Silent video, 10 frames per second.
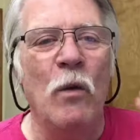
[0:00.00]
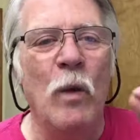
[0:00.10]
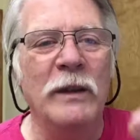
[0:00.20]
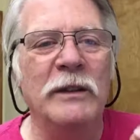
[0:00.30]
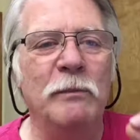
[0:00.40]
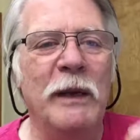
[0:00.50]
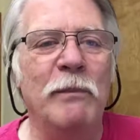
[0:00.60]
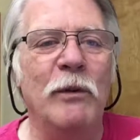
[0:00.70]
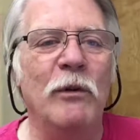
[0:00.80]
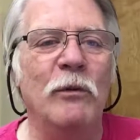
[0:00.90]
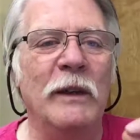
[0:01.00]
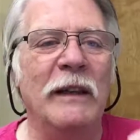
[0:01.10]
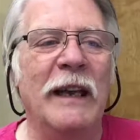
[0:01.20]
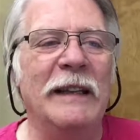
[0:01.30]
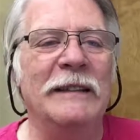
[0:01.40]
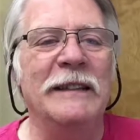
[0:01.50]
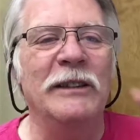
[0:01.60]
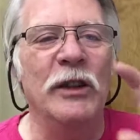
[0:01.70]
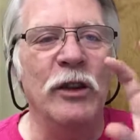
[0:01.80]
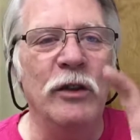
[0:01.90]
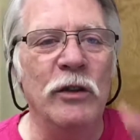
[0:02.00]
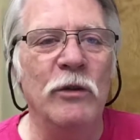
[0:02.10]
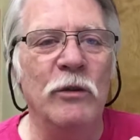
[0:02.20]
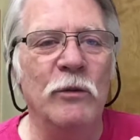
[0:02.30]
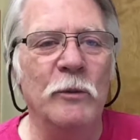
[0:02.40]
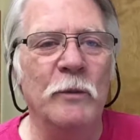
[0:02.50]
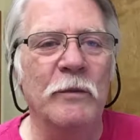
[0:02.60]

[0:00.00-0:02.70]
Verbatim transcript: Once people realize it's you